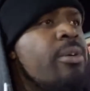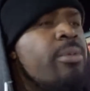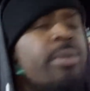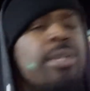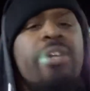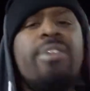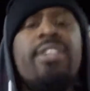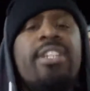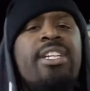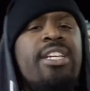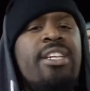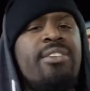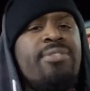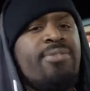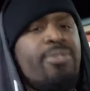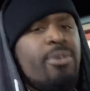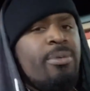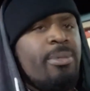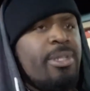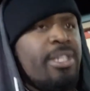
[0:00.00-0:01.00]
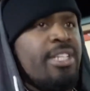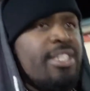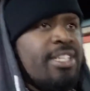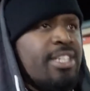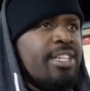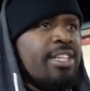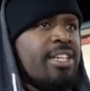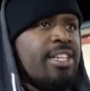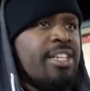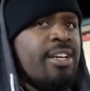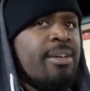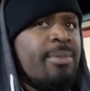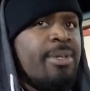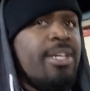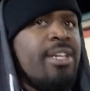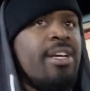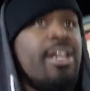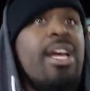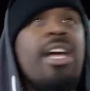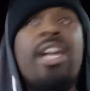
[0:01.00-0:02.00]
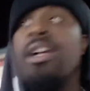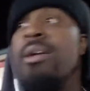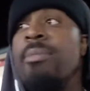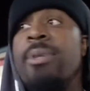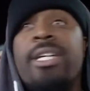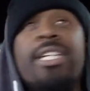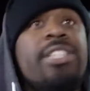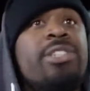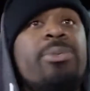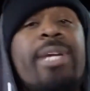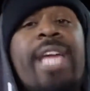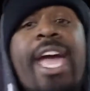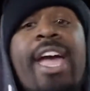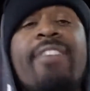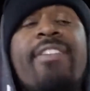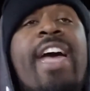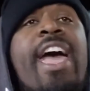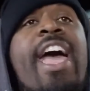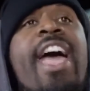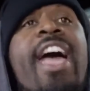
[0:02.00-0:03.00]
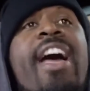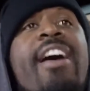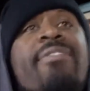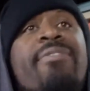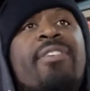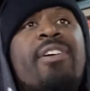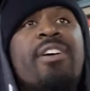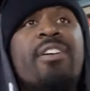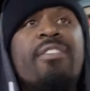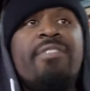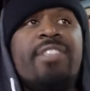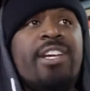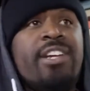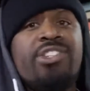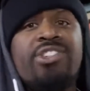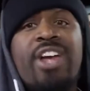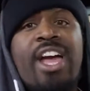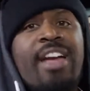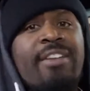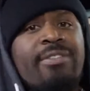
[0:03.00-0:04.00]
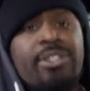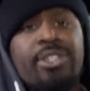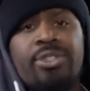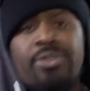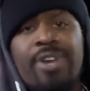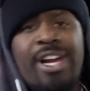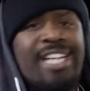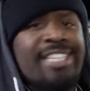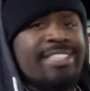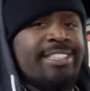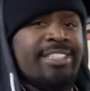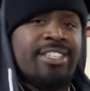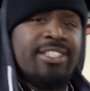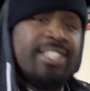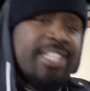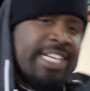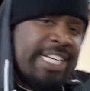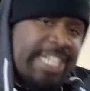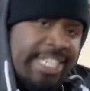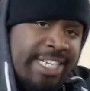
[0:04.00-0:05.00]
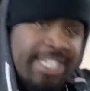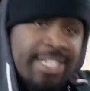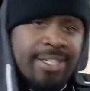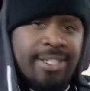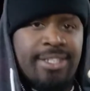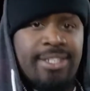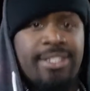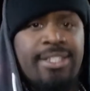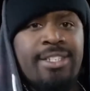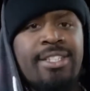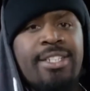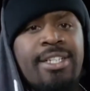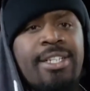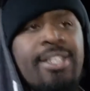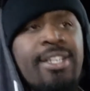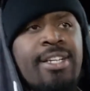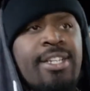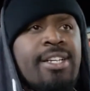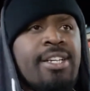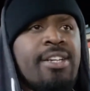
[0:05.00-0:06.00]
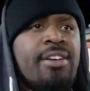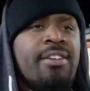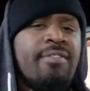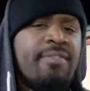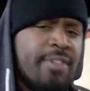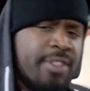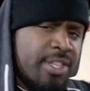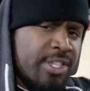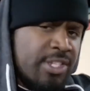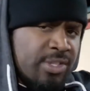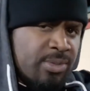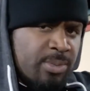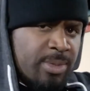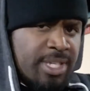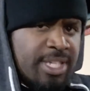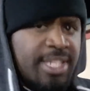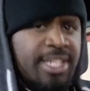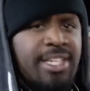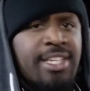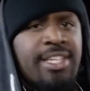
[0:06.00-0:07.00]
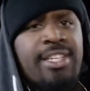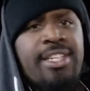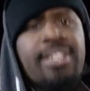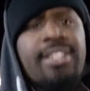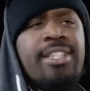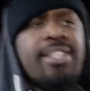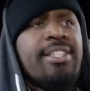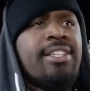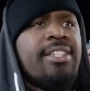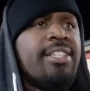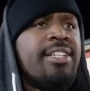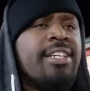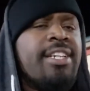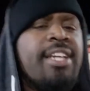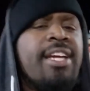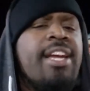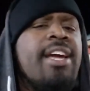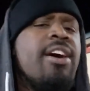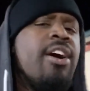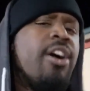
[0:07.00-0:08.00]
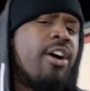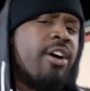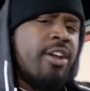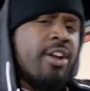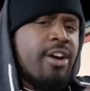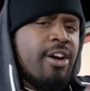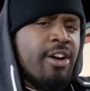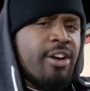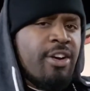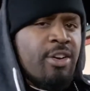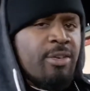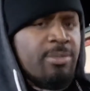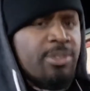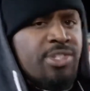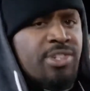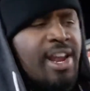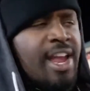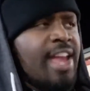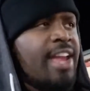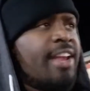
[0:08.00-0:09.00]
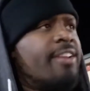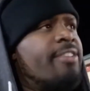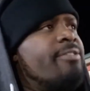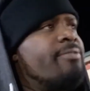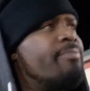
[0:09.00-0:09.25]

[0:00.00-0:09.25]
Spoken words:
We don't need Formula D to come here because we have half of their drivers roster here for this weekend on our home track.